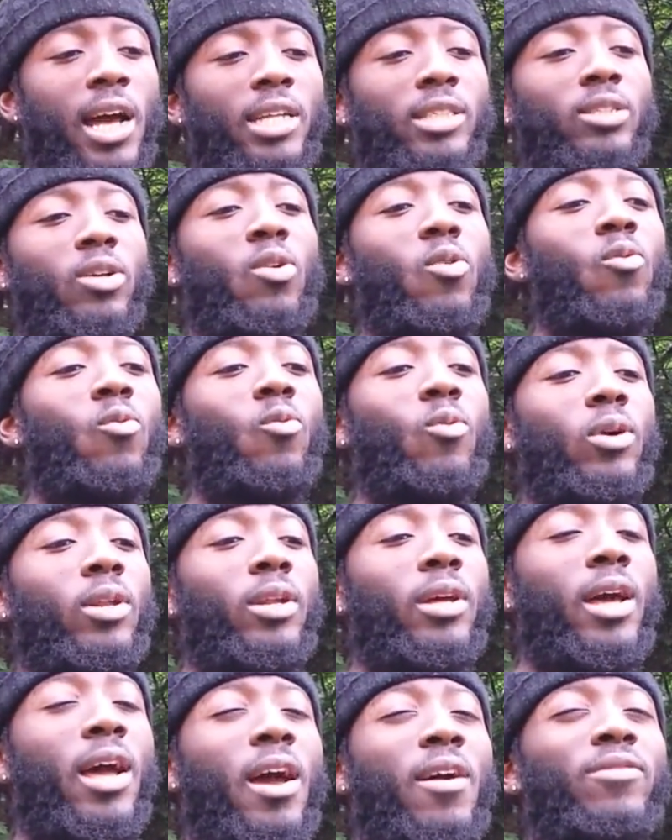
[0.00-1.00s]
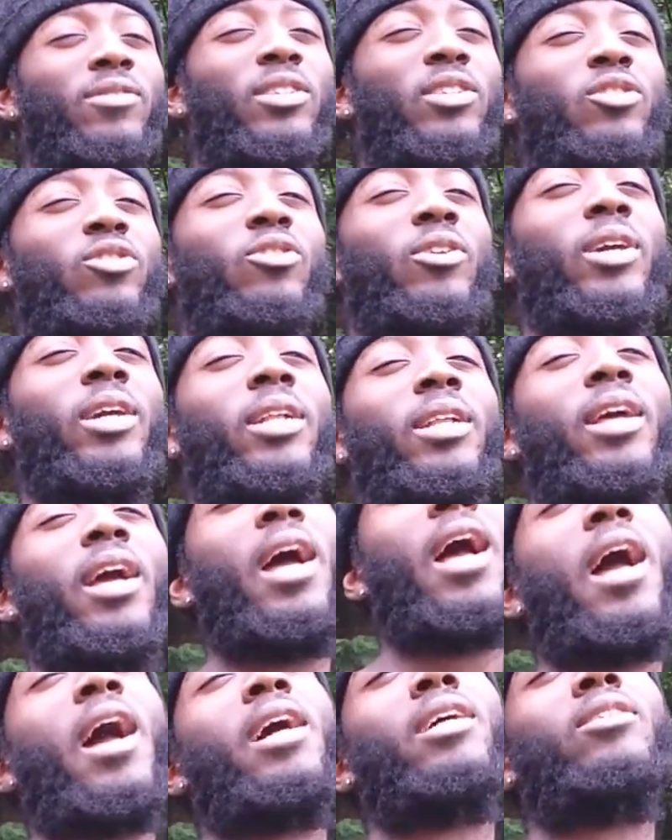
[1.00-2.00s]
I don't want to have to train
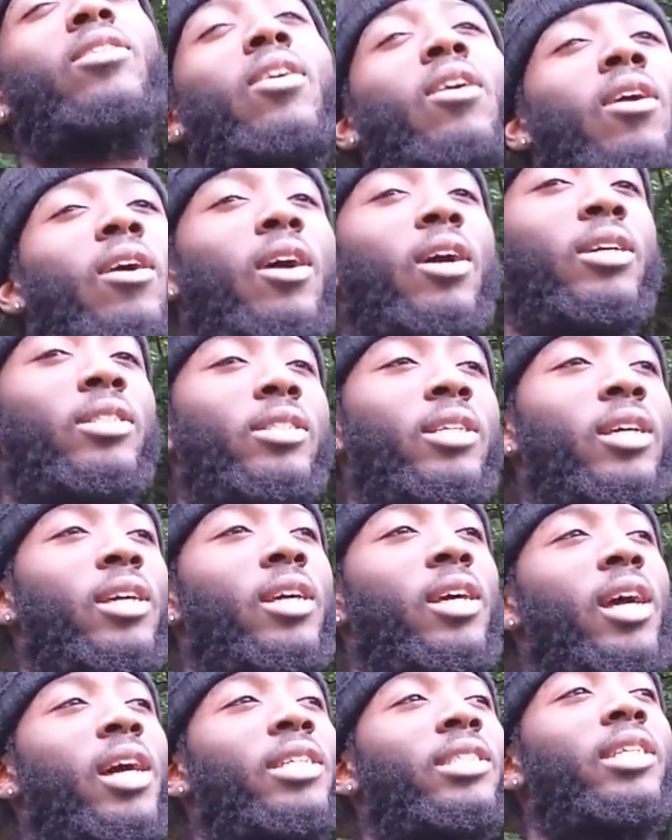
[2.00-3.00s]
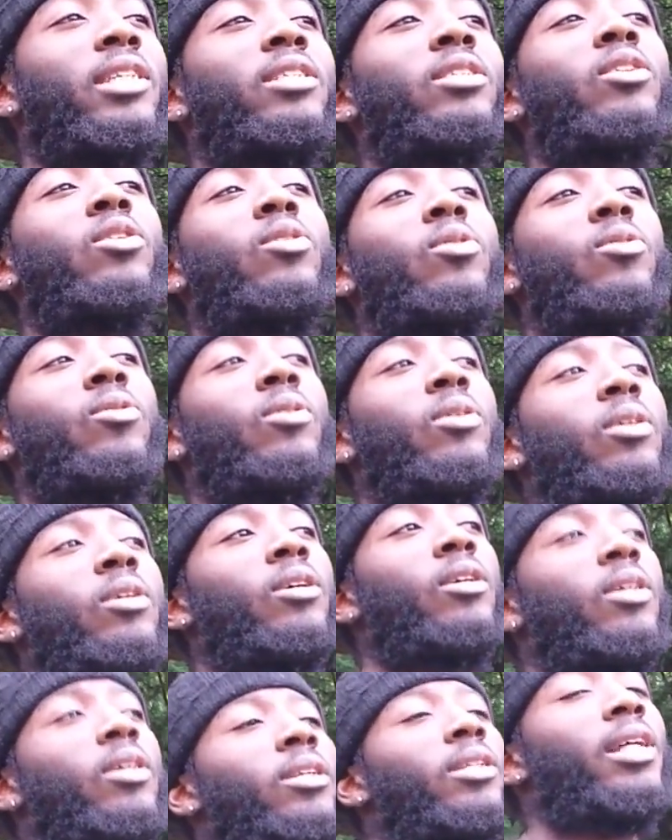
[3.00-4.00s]
as hard as I know
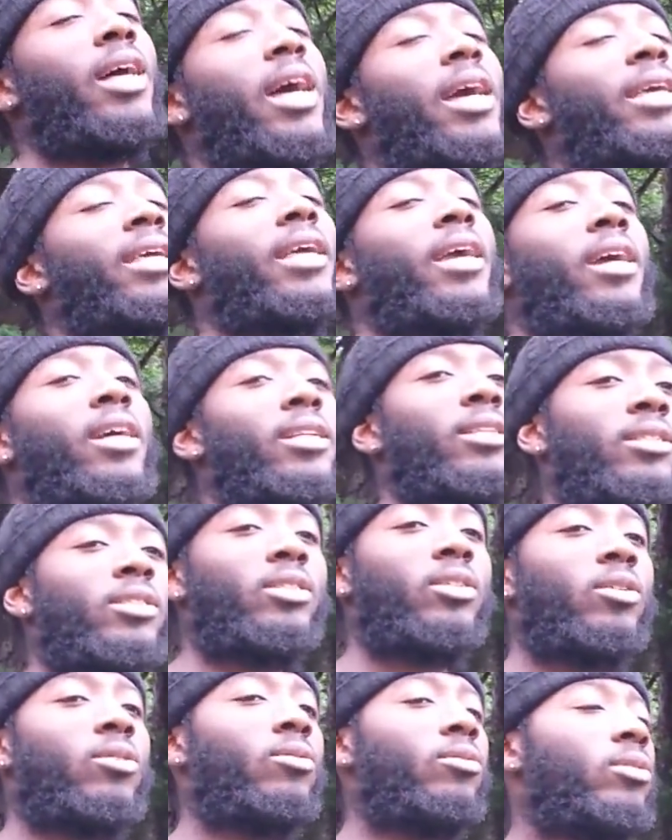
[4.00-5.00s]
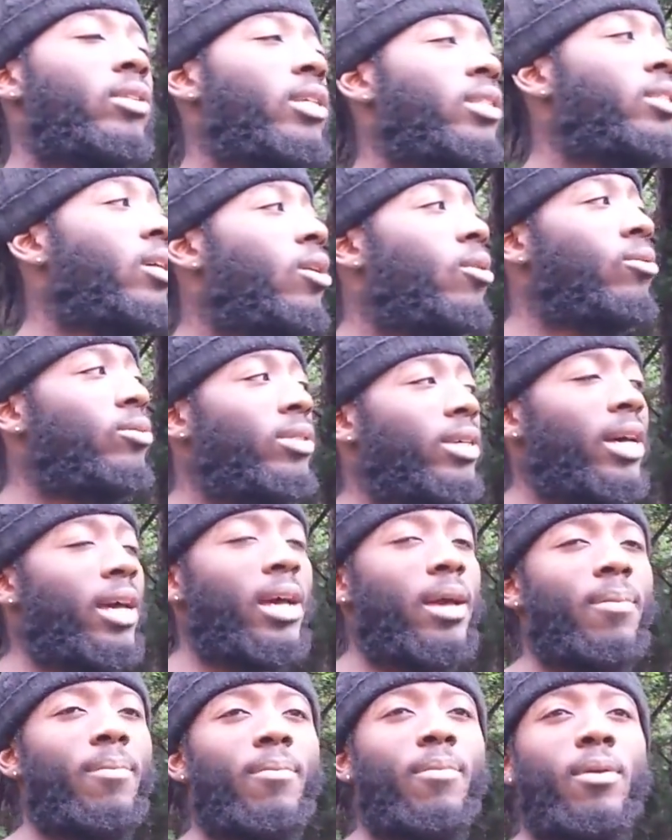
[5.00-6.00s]
that I can. So this whole
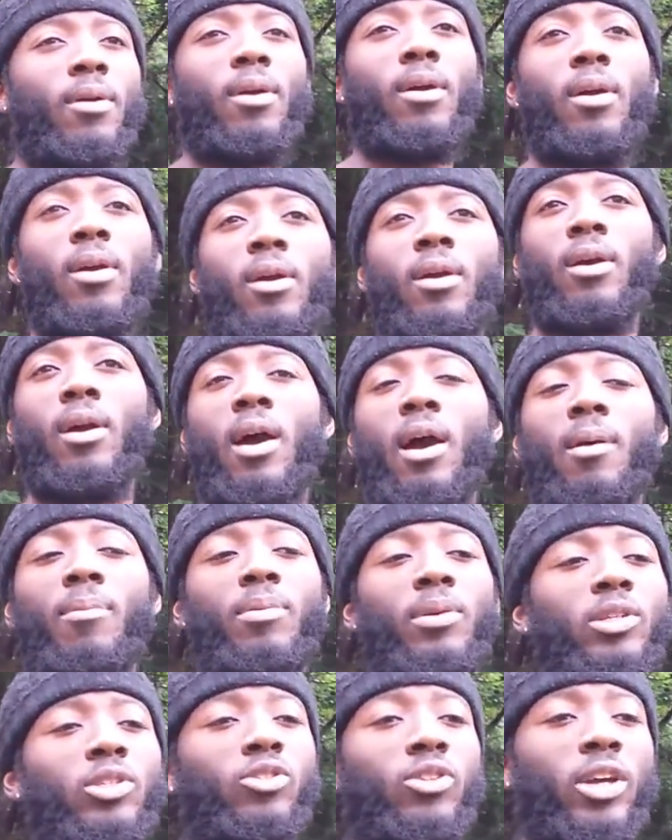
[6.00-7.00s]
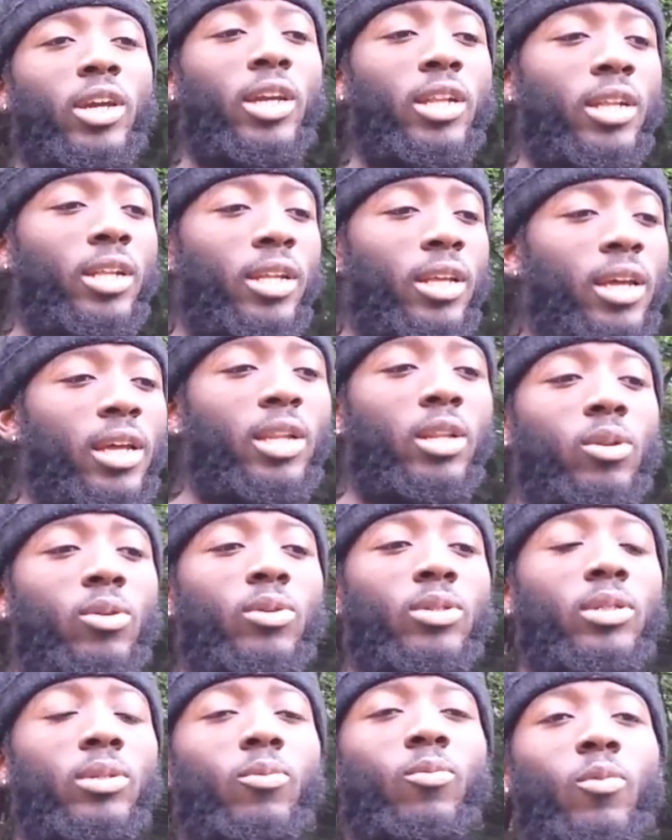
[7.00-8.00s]
time, I've been training, yeah, and
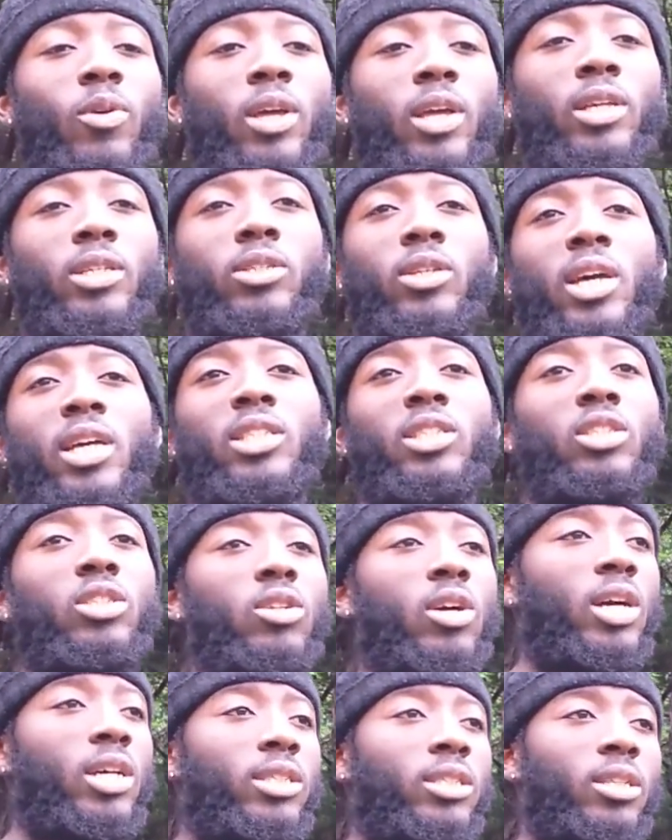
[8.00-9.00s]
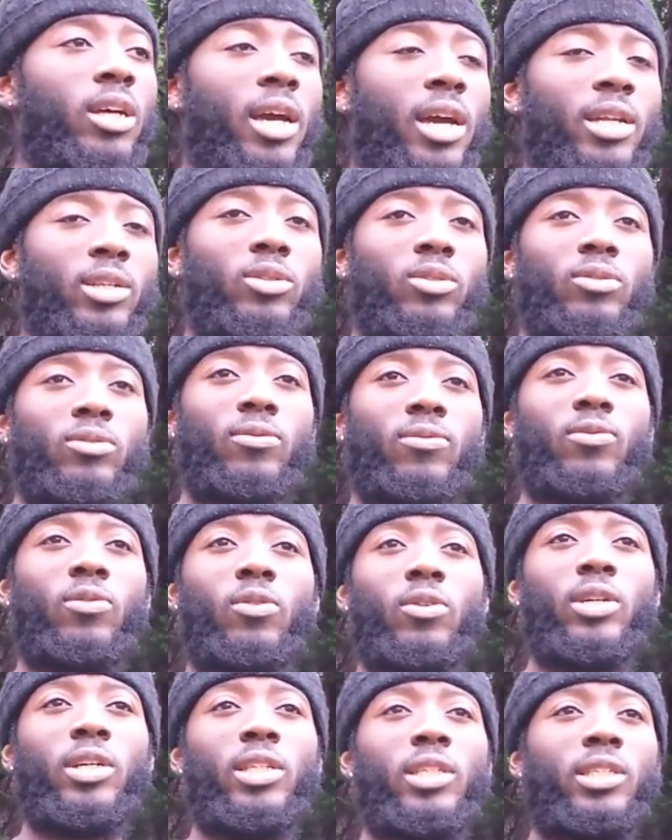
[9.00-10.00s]
losing weight. So as you know, I started on
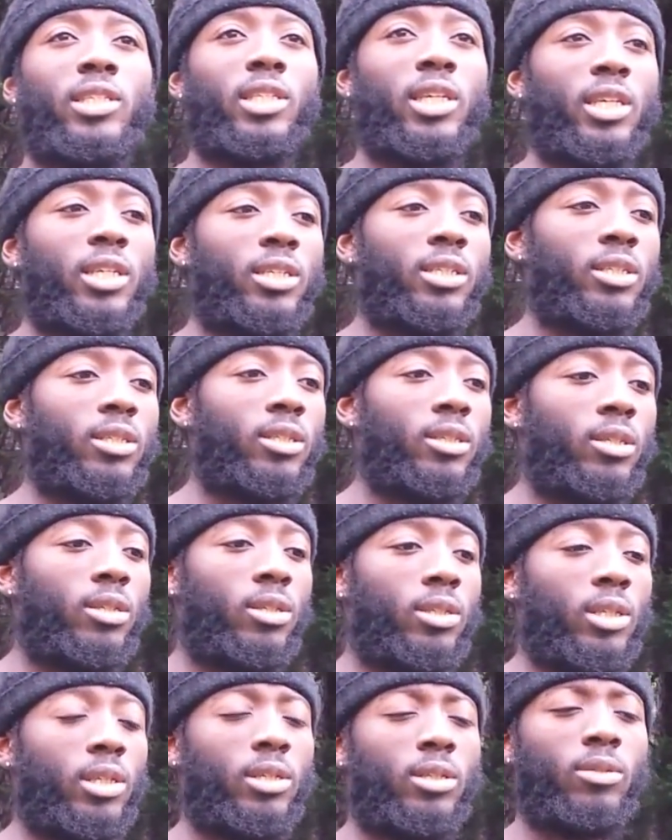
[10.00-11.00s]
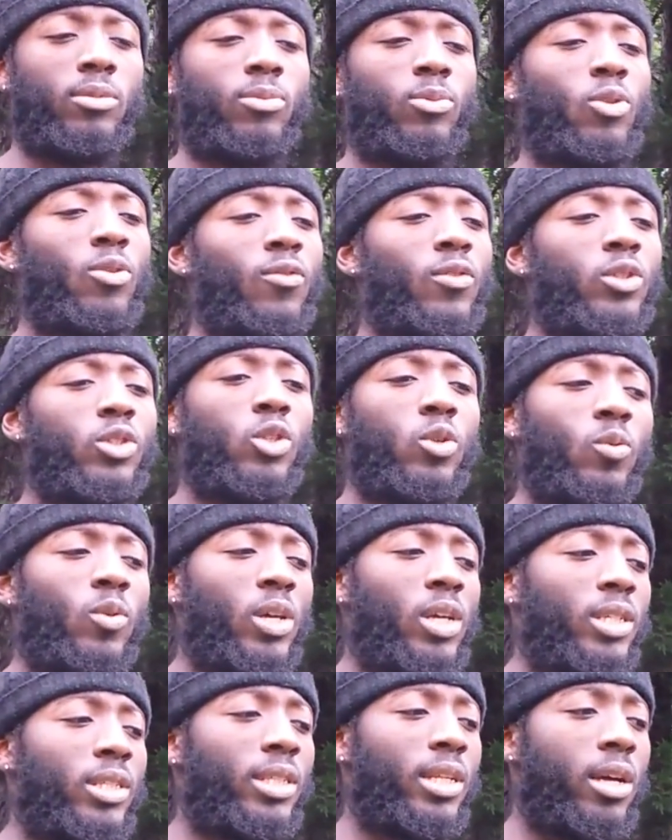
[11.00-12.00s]
14.6. It's been for two
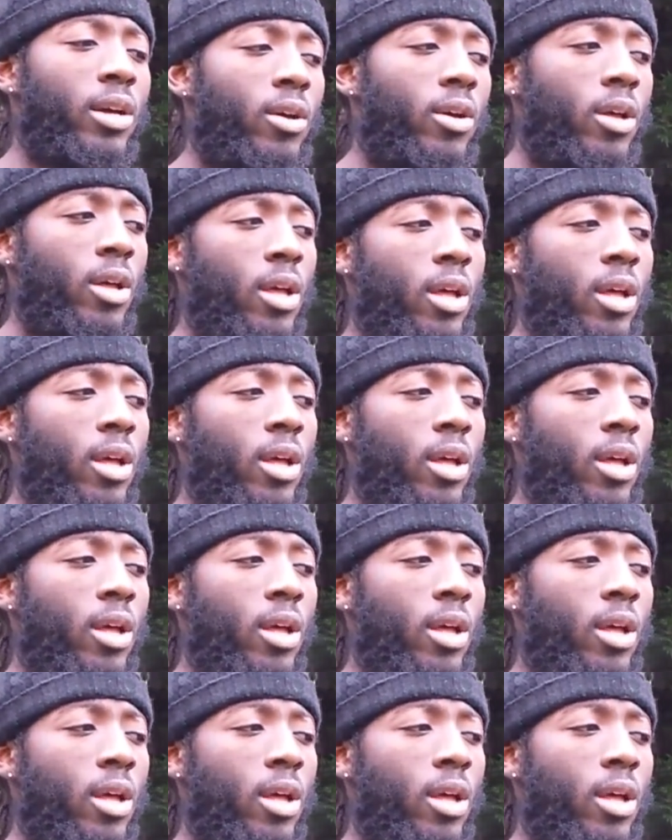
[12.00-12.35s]
weeks now.